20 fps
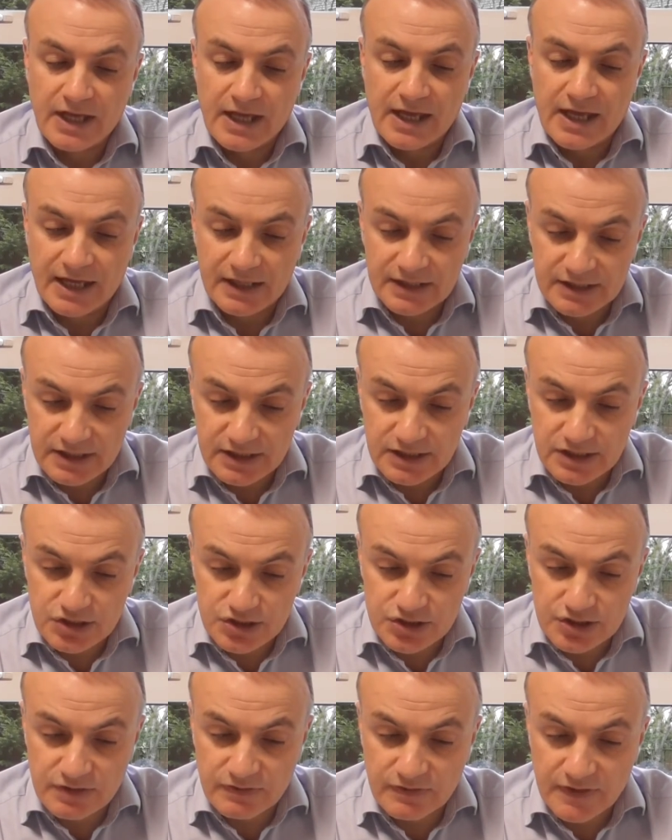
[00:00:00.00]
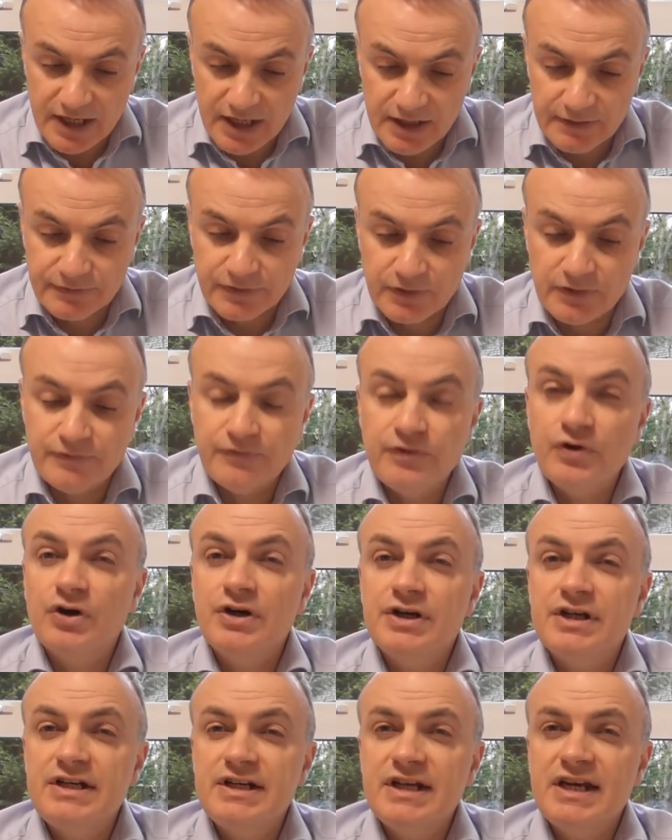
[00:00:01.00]
And he's there for
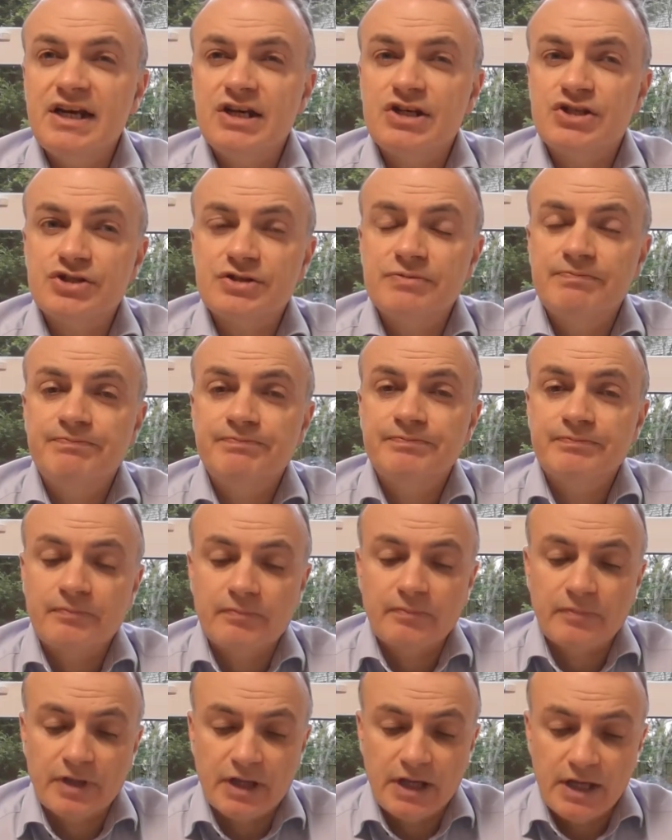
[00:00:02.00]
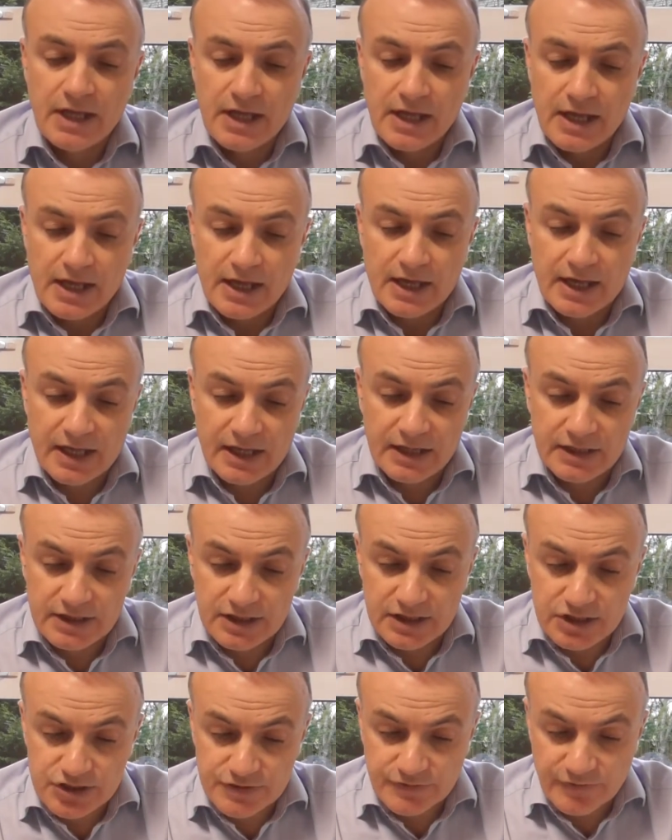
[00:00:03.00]
40 days. And
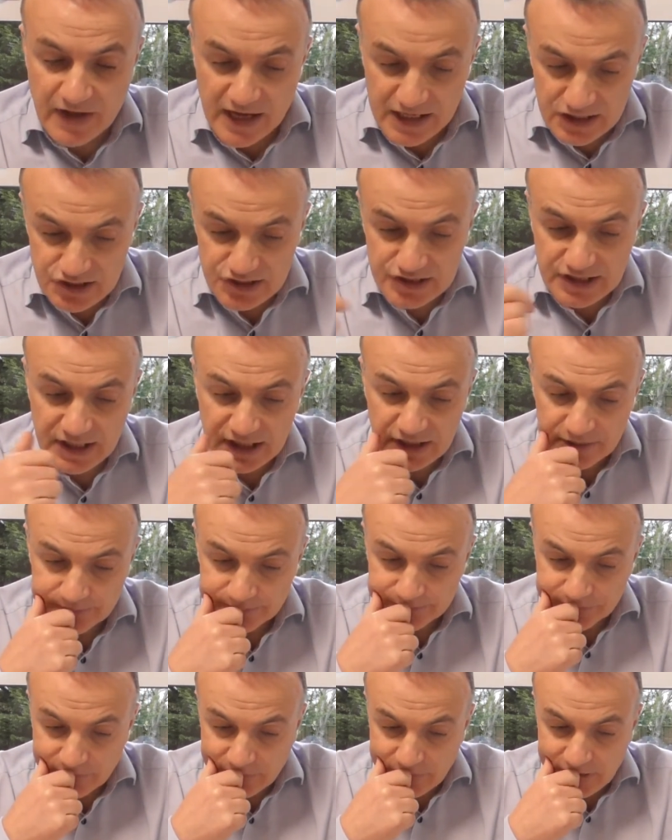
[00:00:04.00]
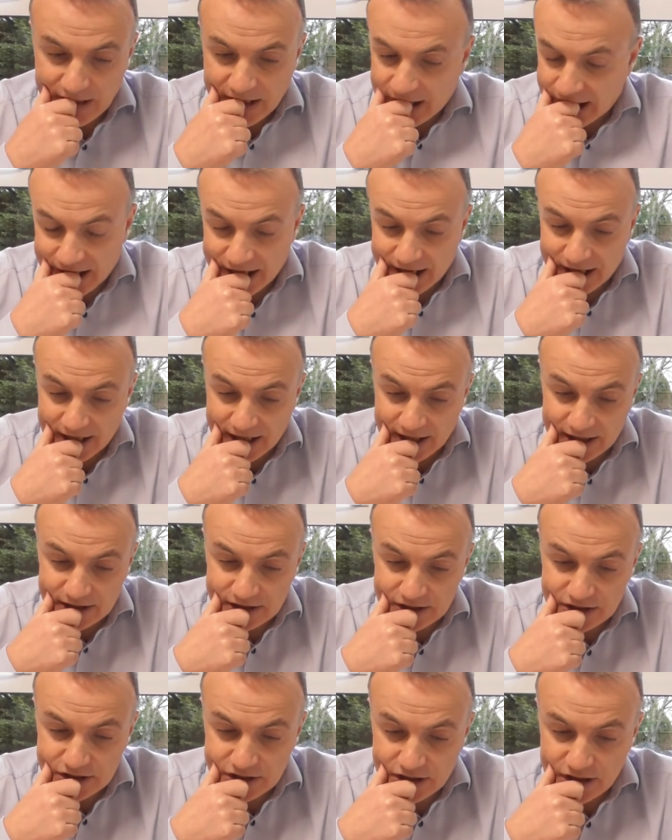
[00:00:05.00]
he's fasting.
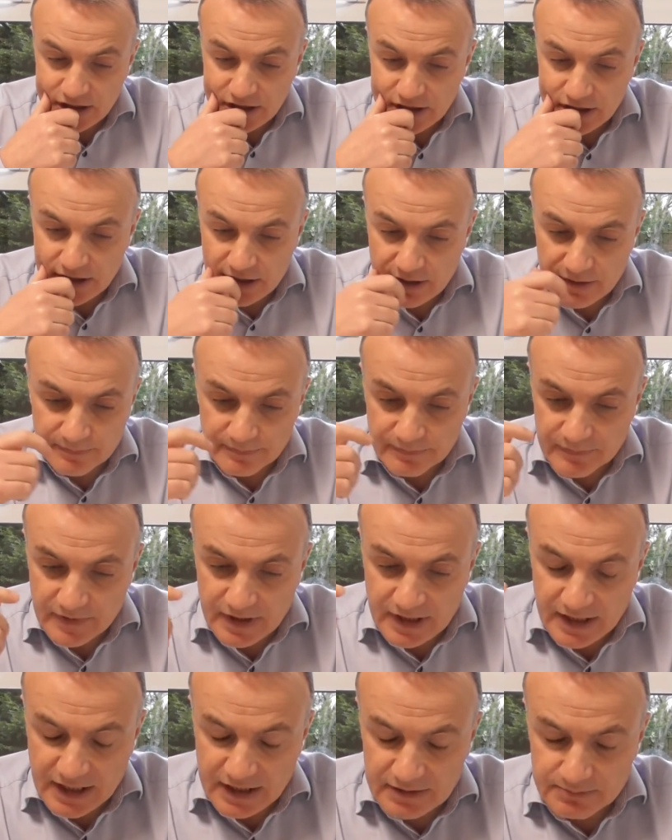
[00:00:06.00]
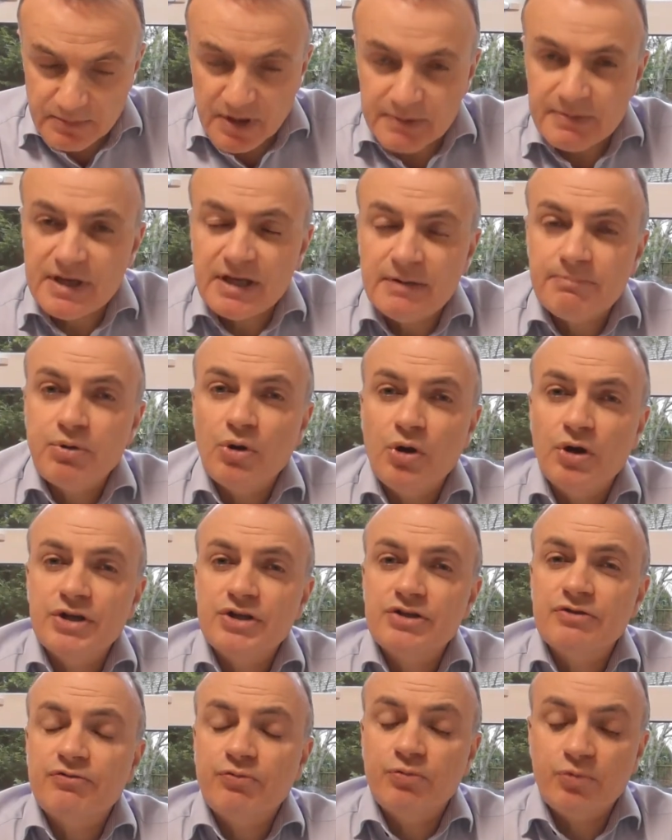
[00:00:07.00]
And at maybe a point
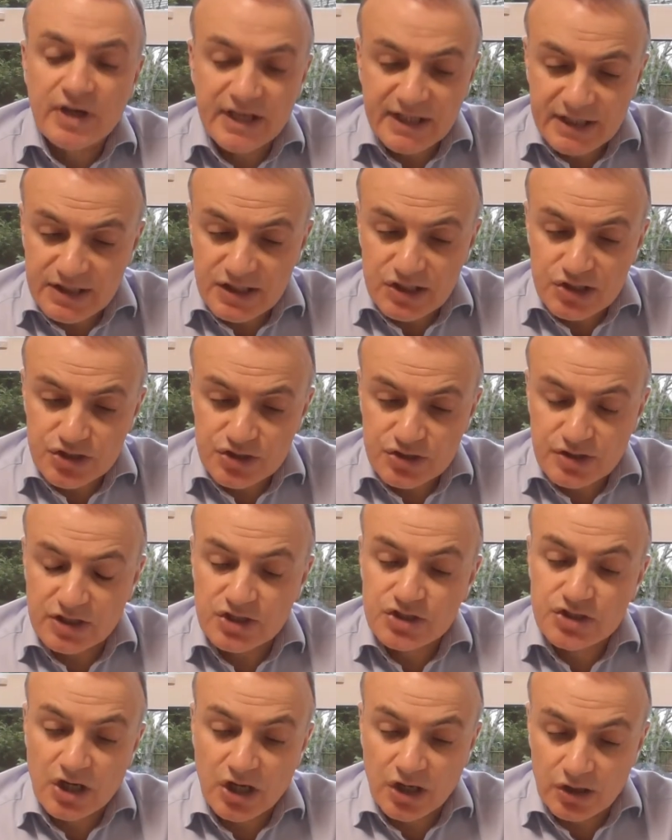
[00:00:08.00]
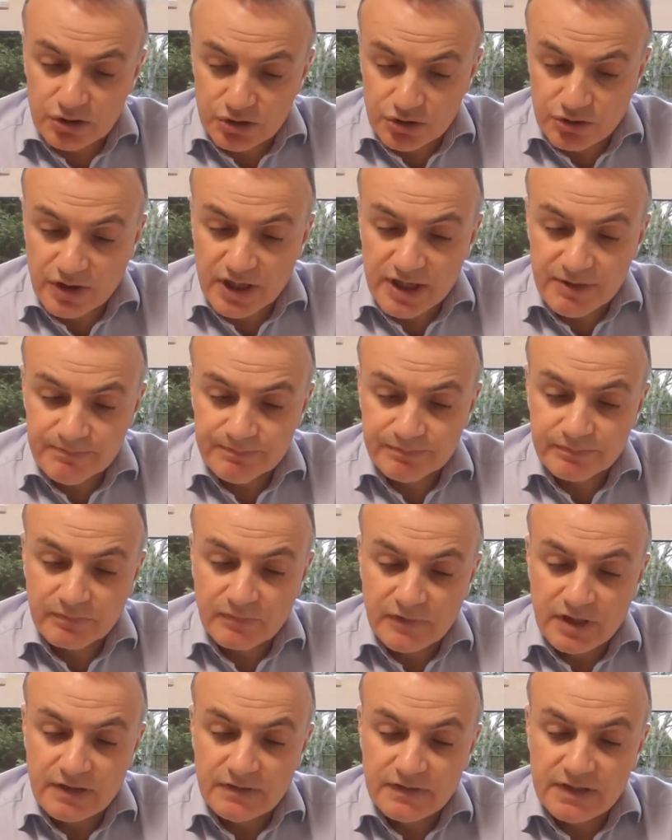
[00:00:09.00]
of weakness, he's hungry.
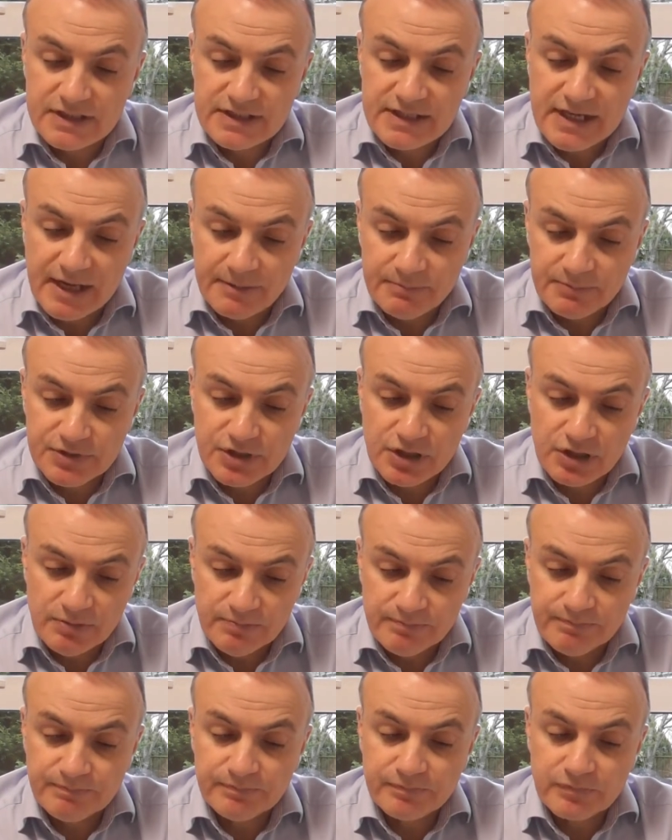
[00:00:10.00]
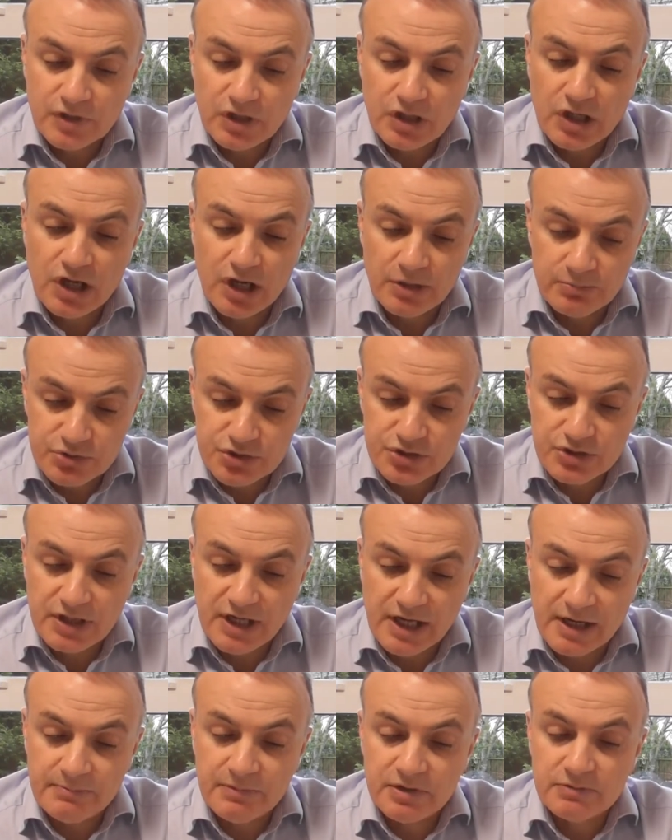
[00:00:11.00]
The tempter comes to
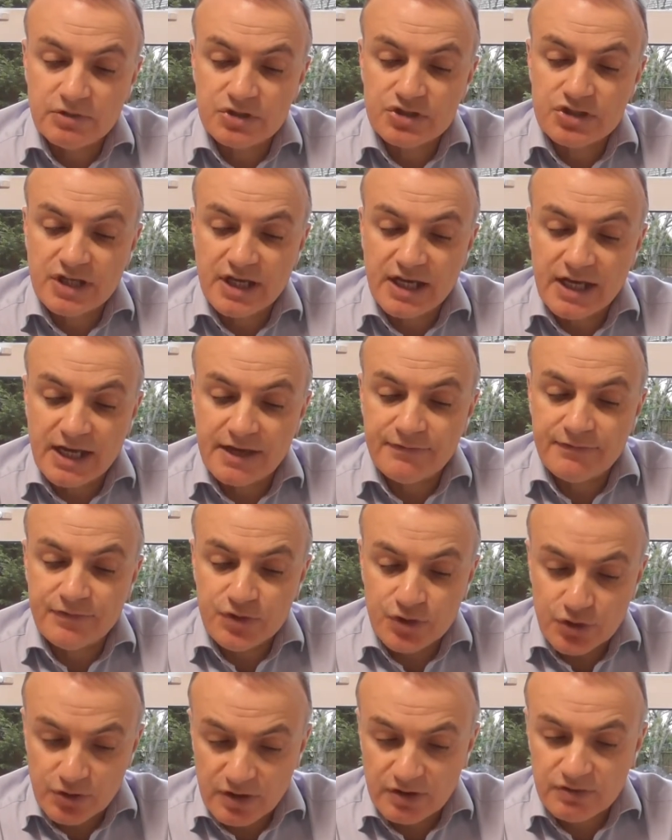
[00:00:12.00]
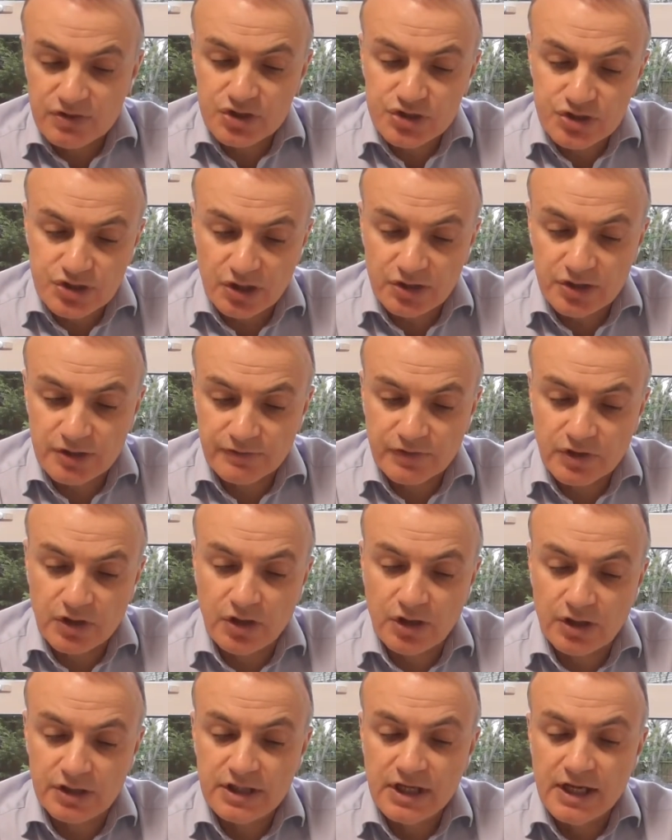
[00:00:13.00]
him and would say, "If you're the Son of
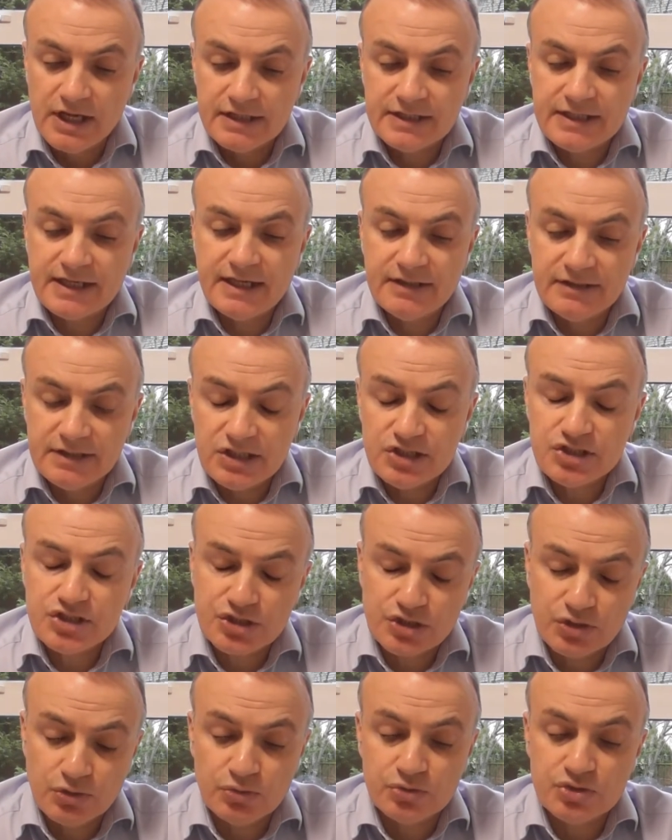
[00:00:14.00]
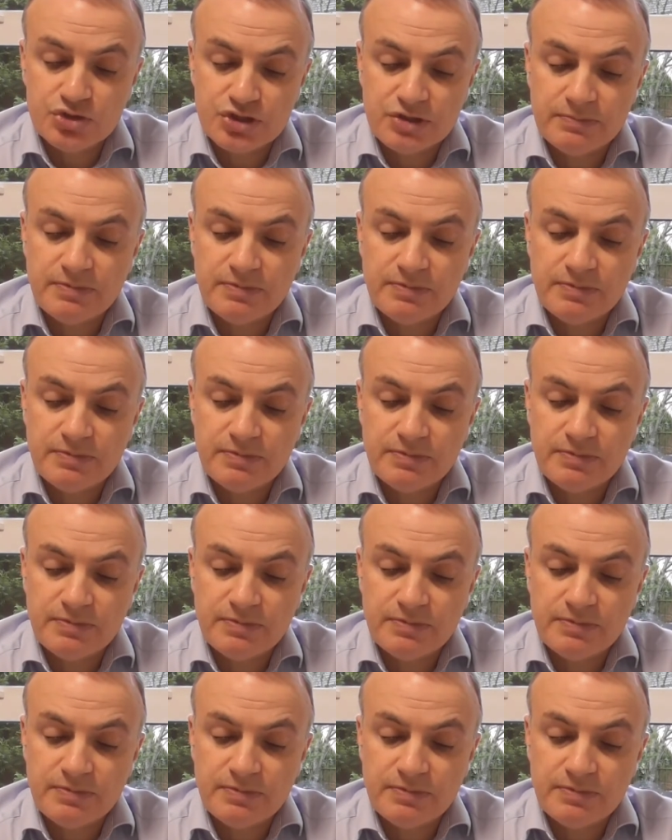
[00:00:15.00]
God, tell these stones to